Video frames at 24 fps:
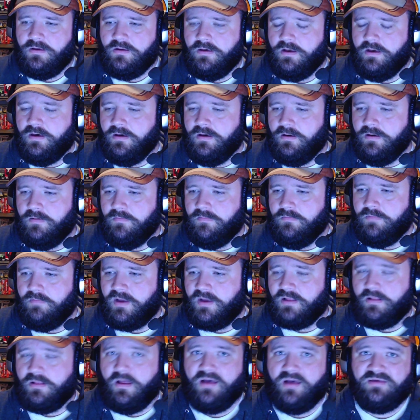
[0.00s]
Um, I
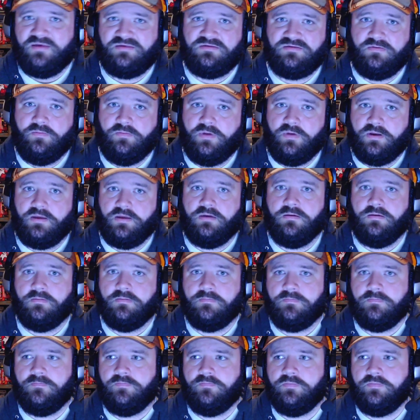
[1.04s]
lost somebody.
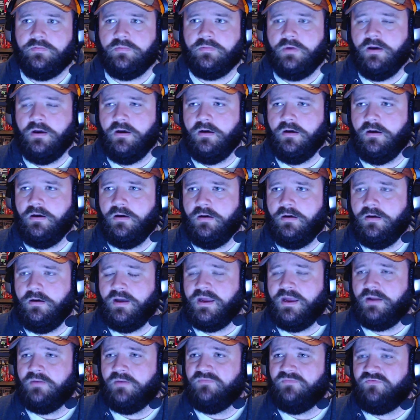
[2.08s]
Uh, I
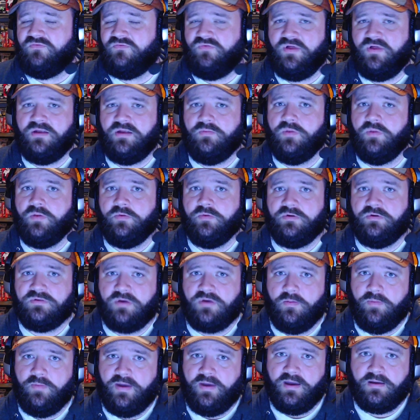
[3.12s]
had a flood of memories
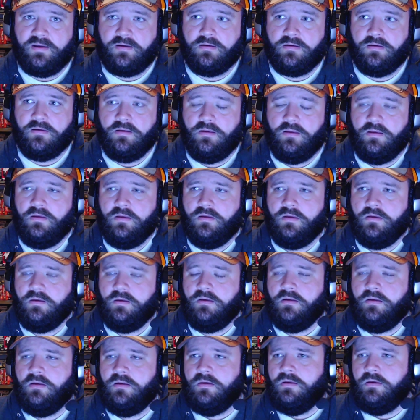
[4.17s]
come back
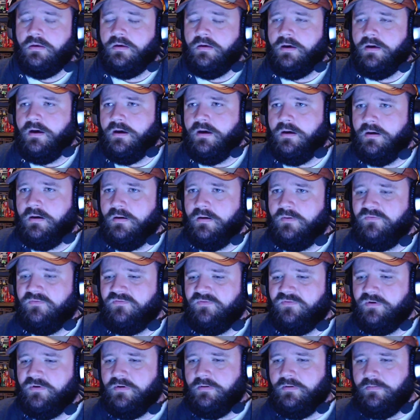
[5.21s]
uh,
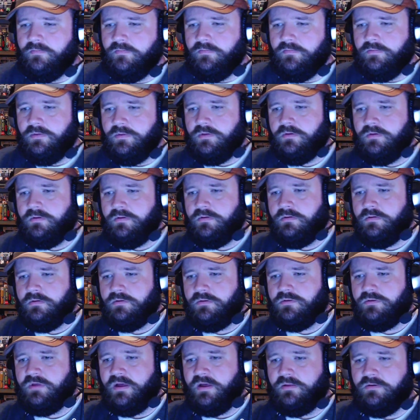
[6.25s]
from
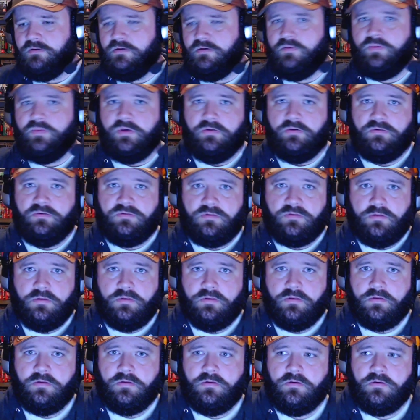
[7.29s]
childhood abuse
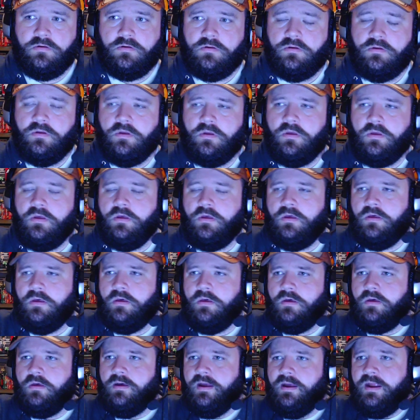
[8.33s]

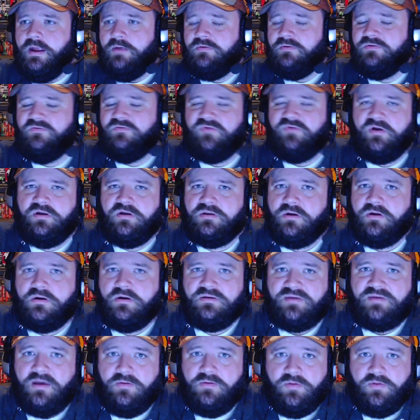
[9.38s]
it was a very dark
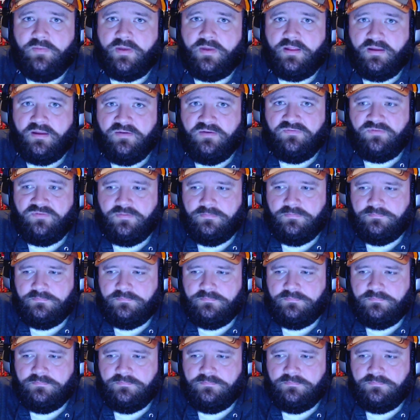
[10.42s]
time in my life.